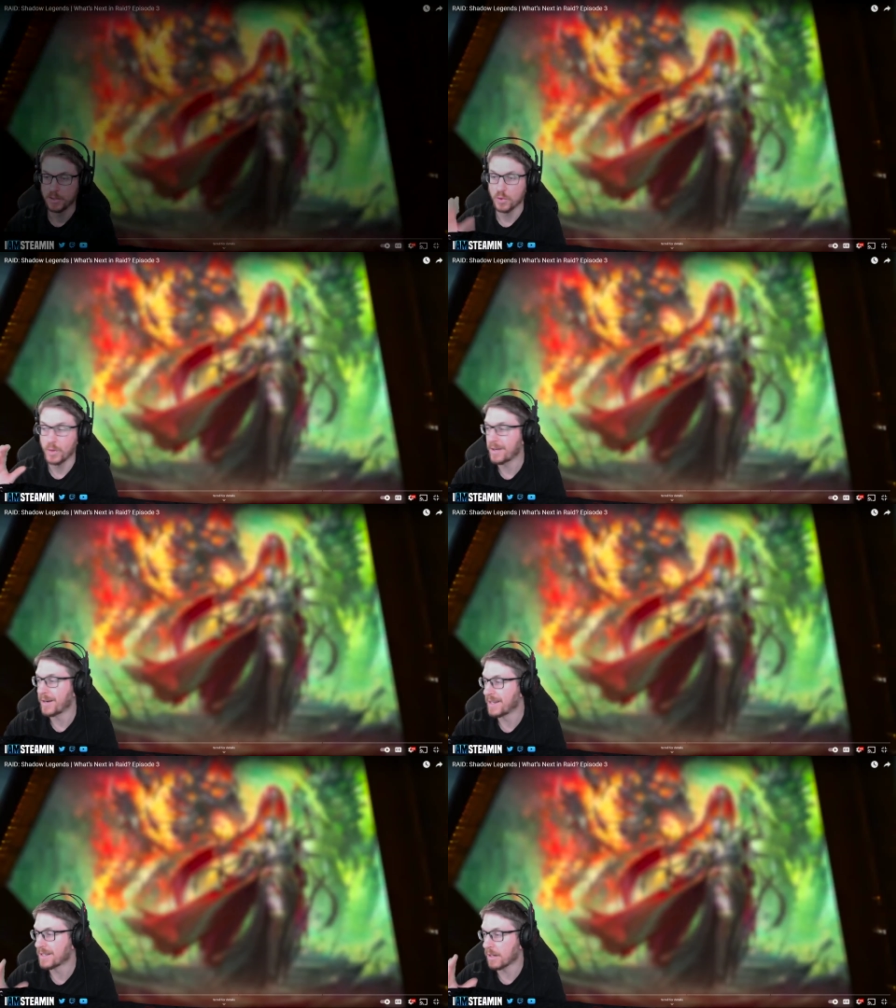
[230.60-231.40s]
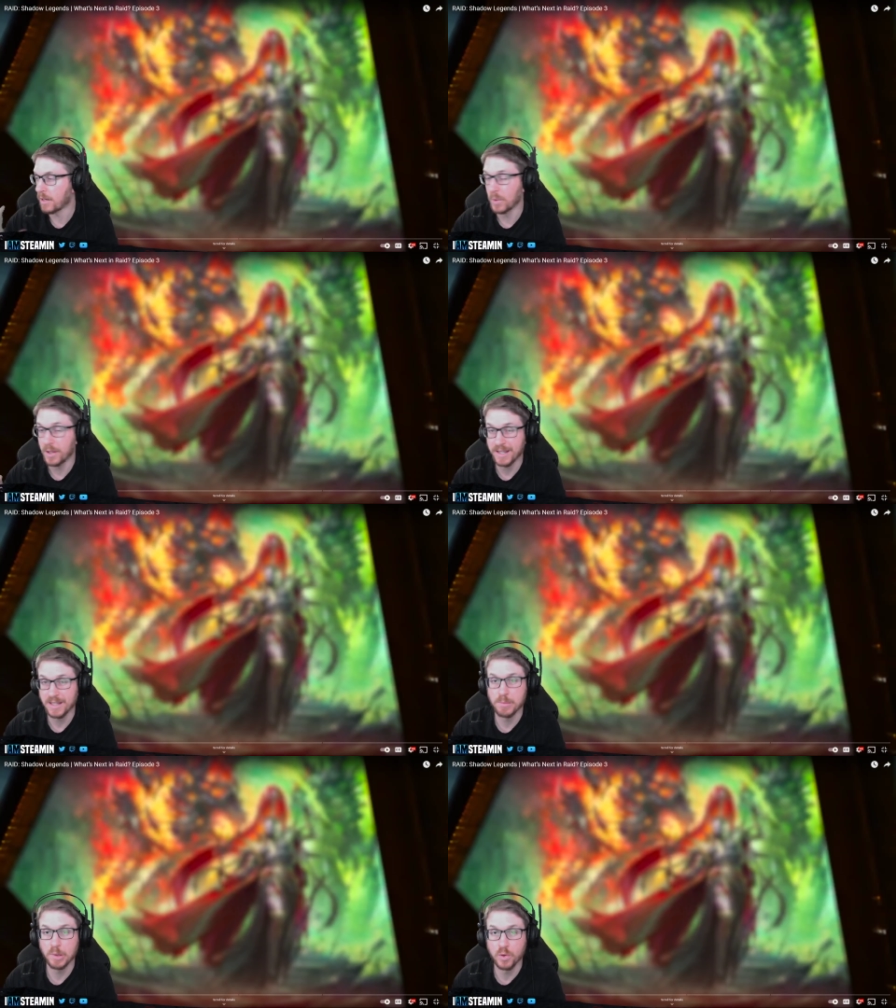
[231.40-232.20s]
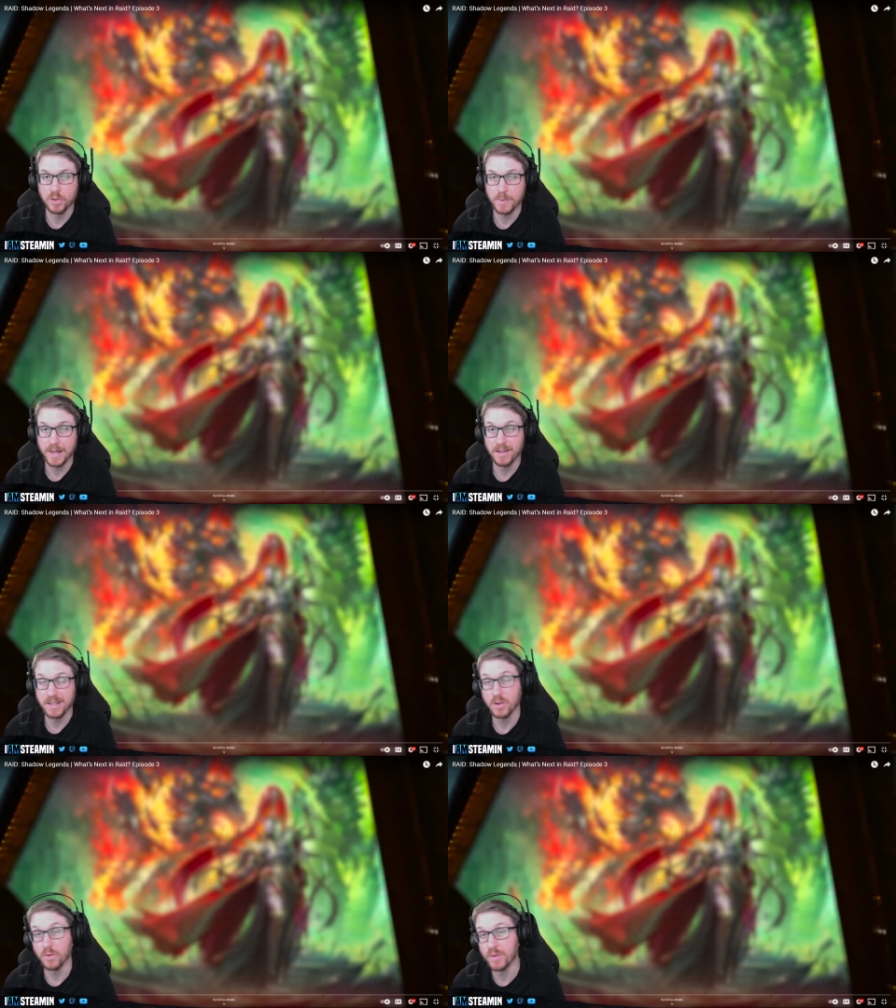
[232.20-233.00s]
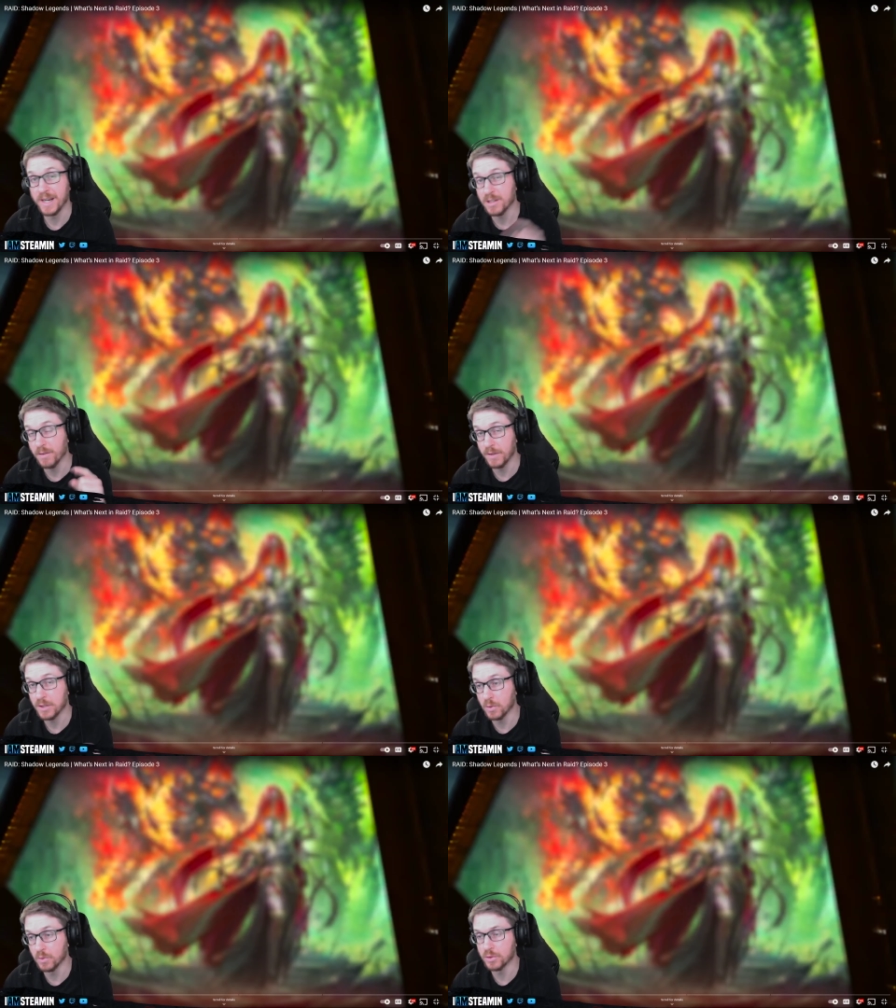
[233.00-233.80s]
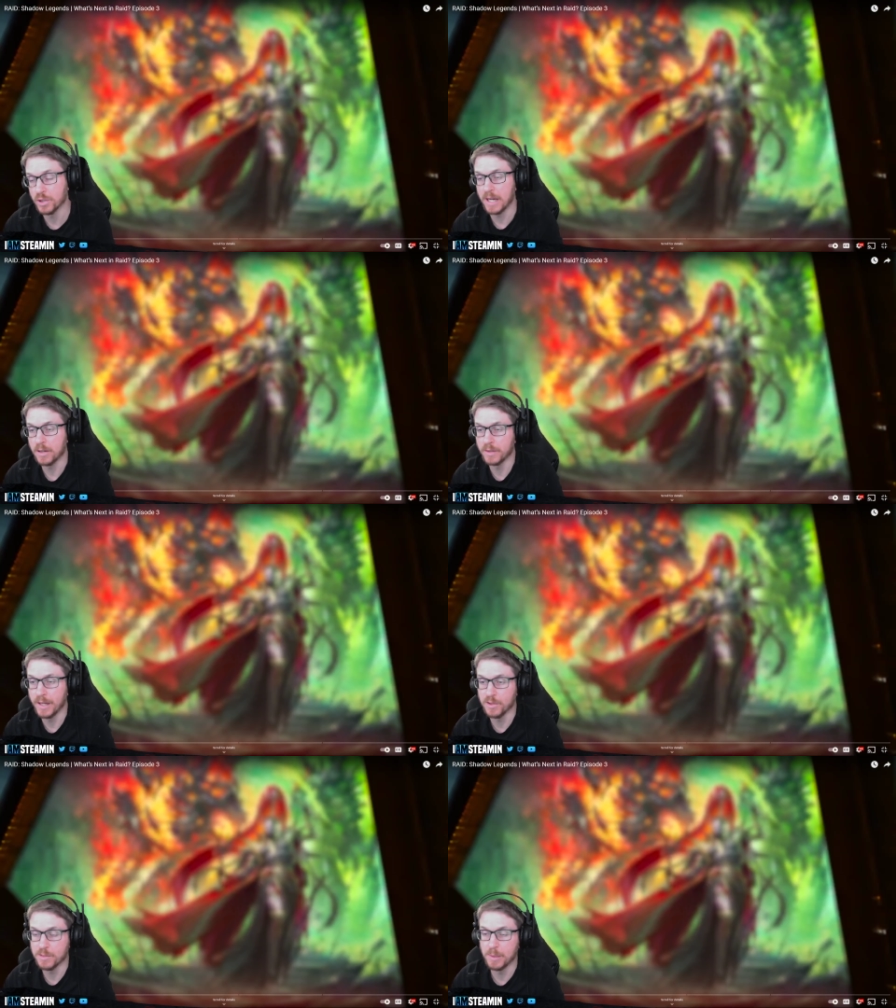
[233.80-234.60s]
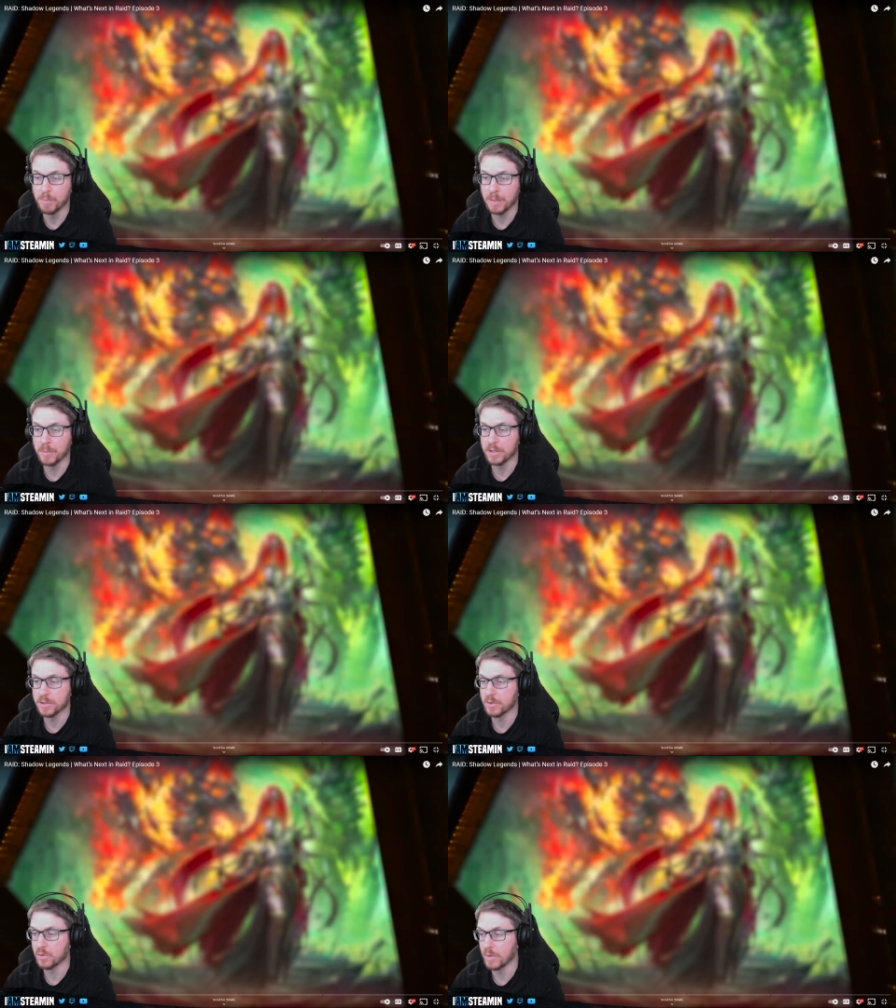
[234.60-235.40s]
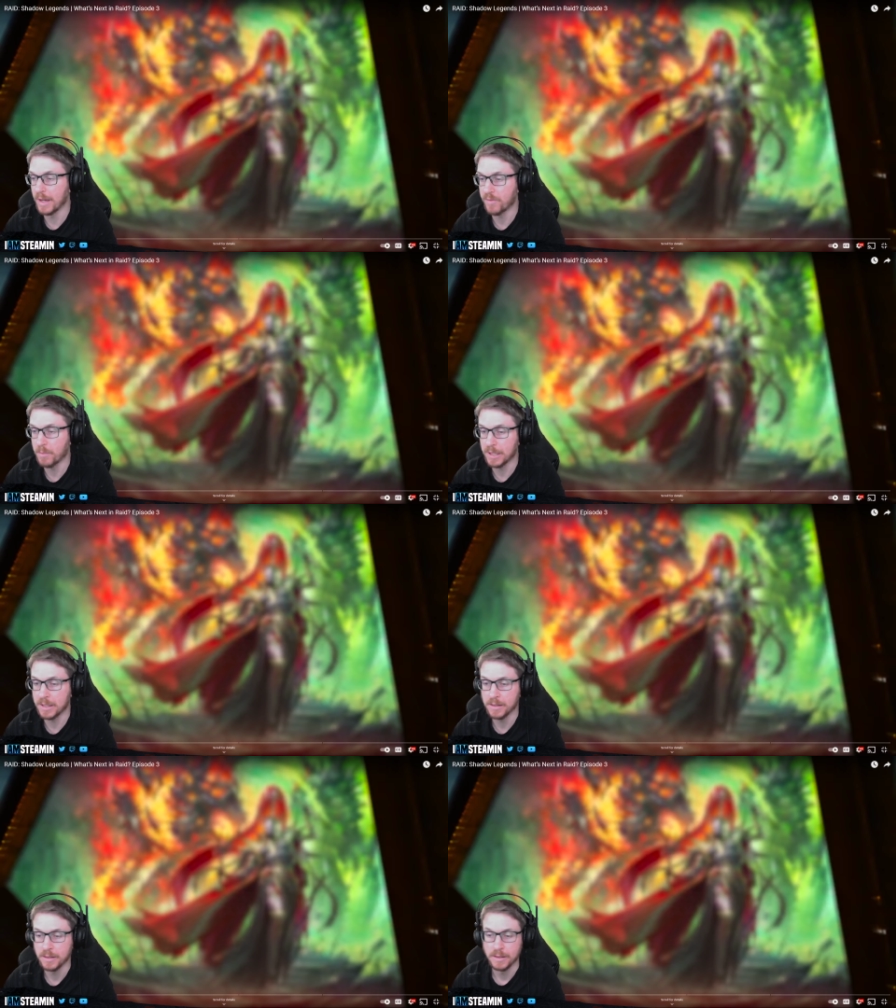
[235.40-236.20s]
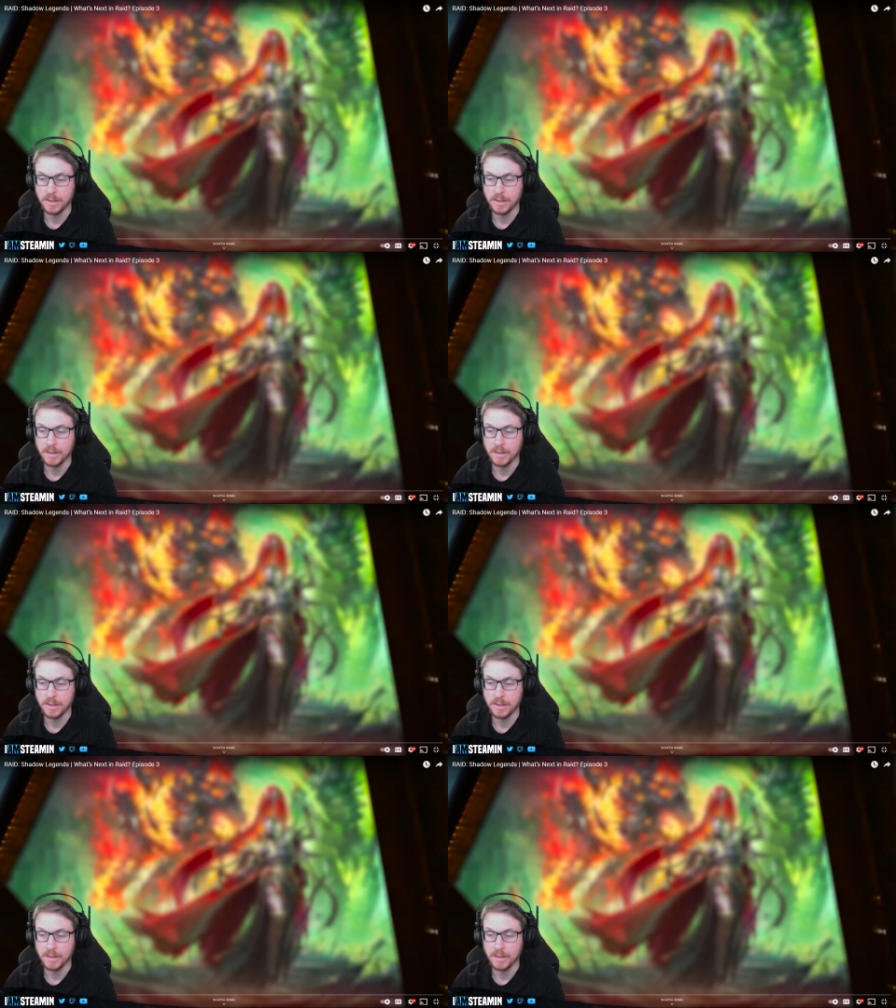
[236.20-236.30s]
So here it is. I will link this below as well. It's on Raid's official channel now. It's been published to everybody.